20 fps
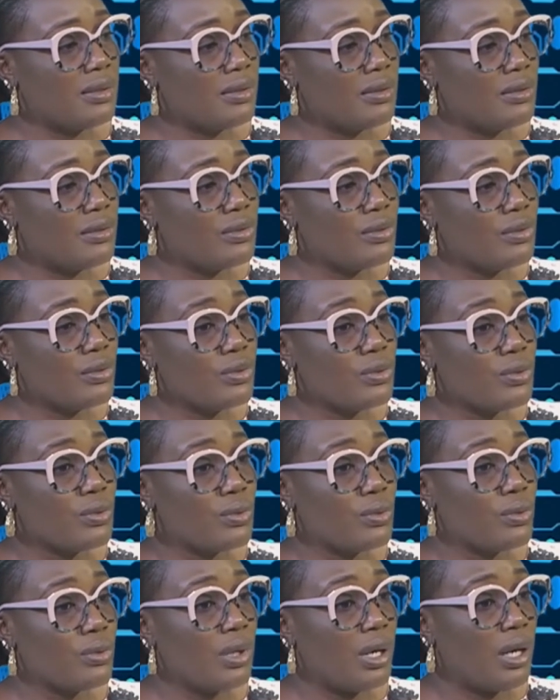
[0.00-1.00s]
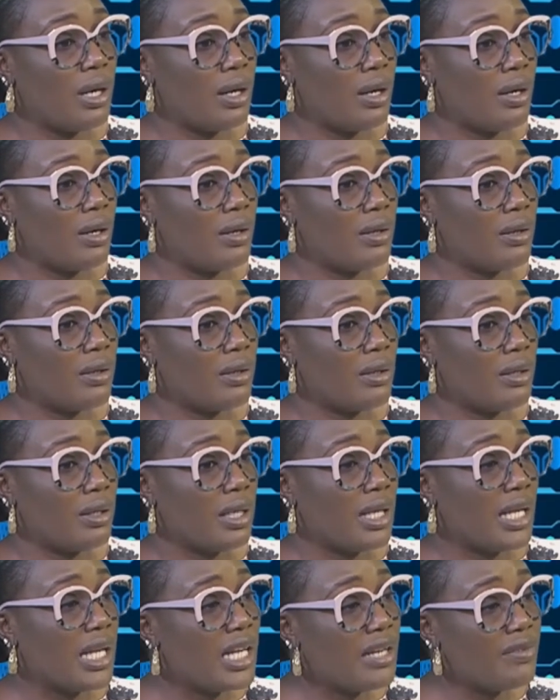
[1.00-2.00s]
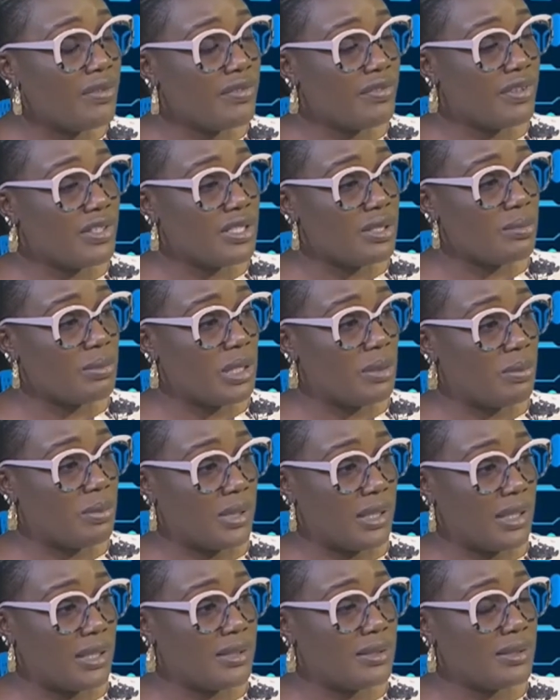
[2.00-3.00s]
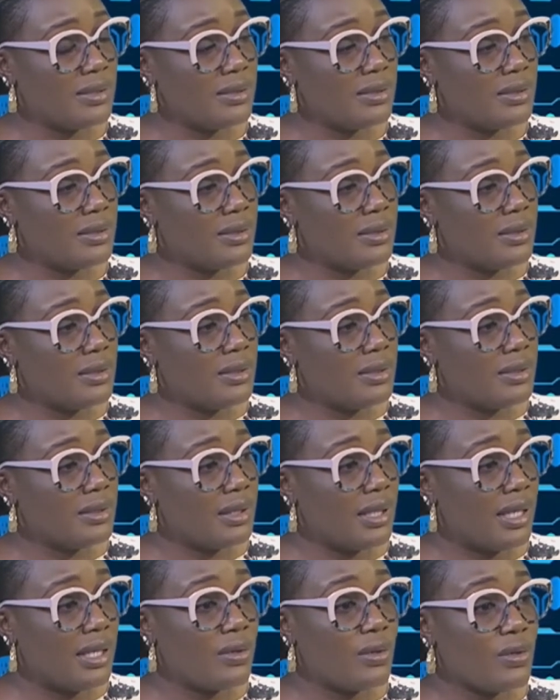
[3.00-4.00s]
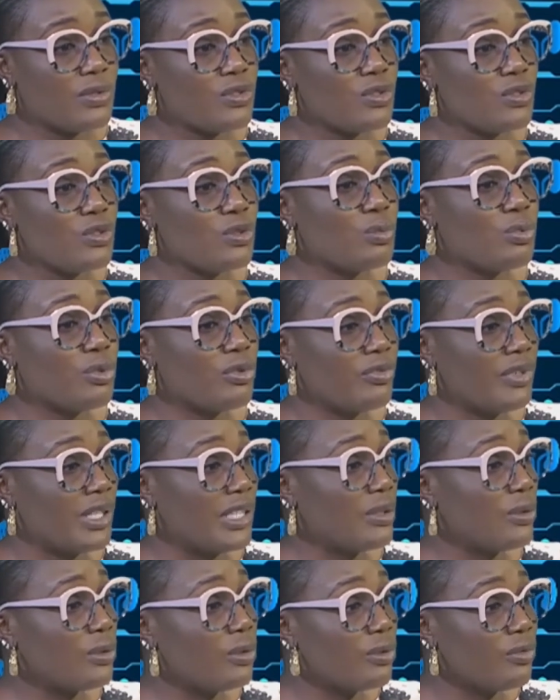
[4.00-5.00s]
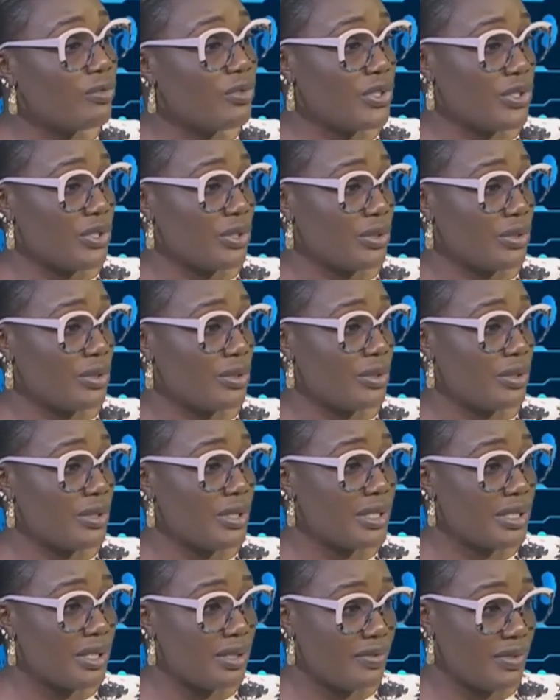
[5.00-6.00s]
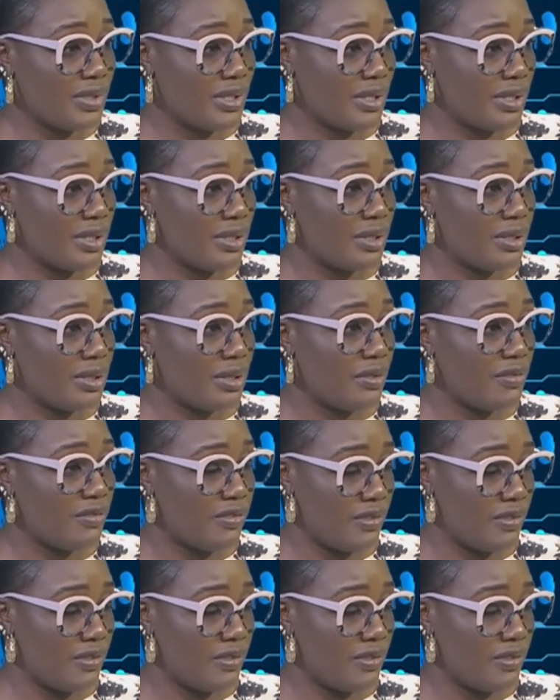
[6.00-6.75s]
those who are irreversibly blind and also to provide low vision services for